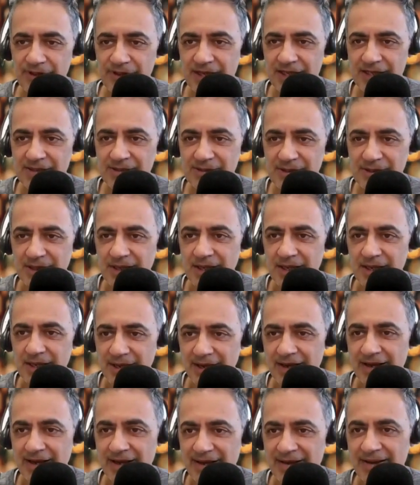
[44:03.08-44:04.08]
for these,
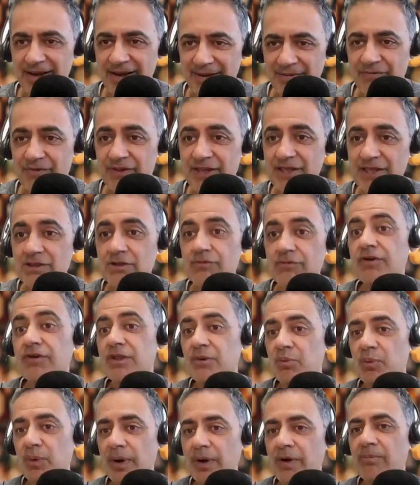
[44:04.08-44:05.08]
for
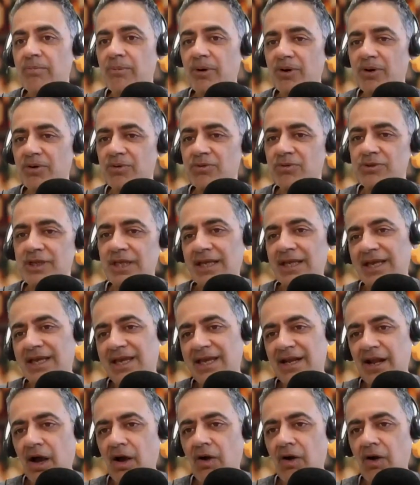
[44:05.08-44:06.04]
the real models, thinking,